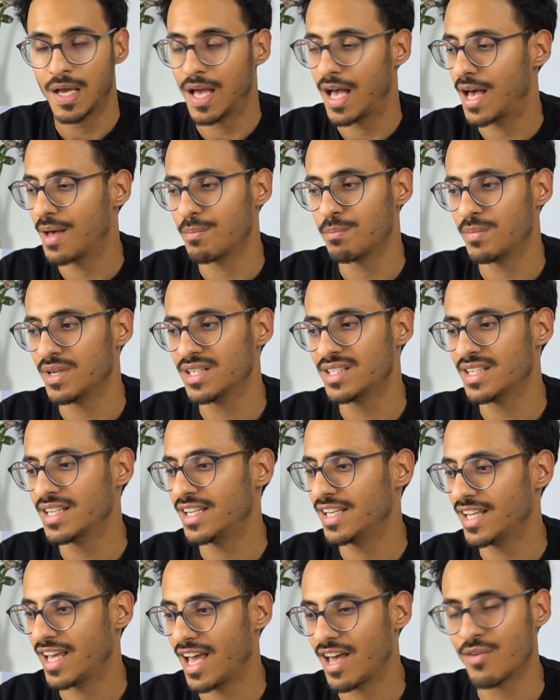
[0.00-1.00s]
and
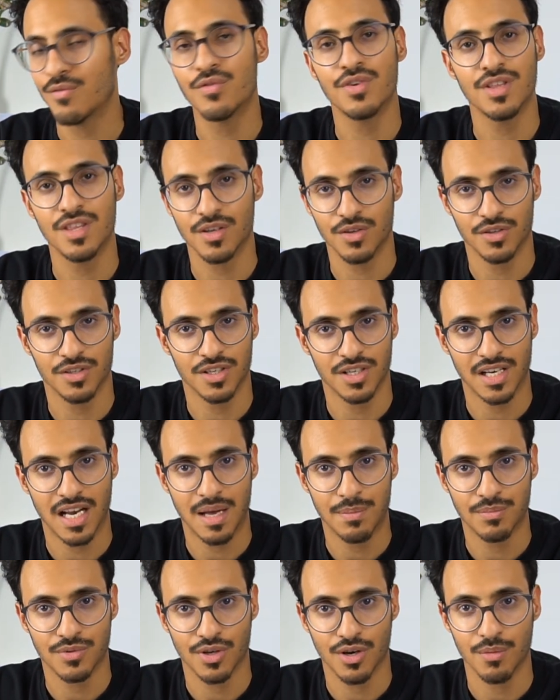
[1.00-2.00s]
basically everything on your
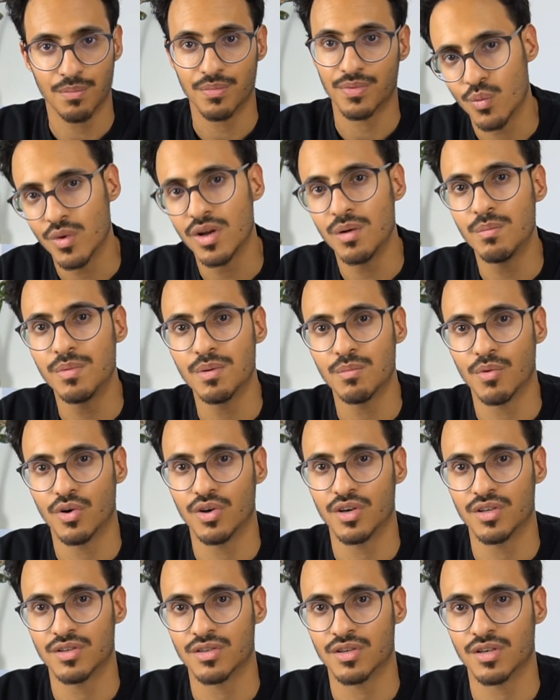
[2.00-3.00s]
laptop will be
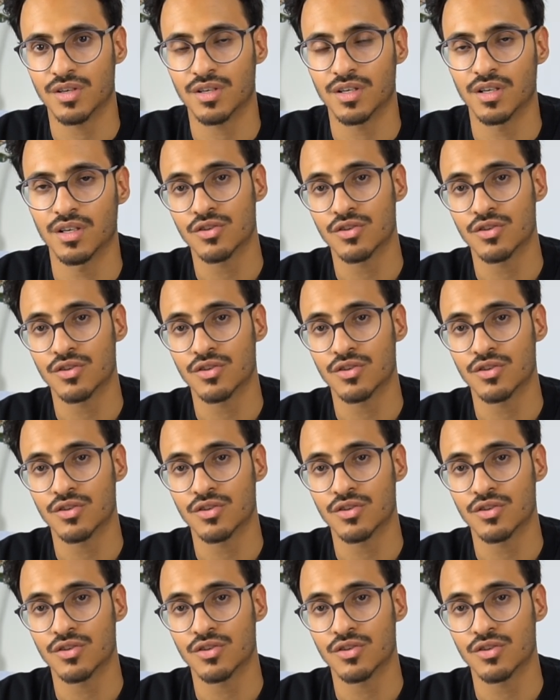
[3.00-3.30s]
monitored.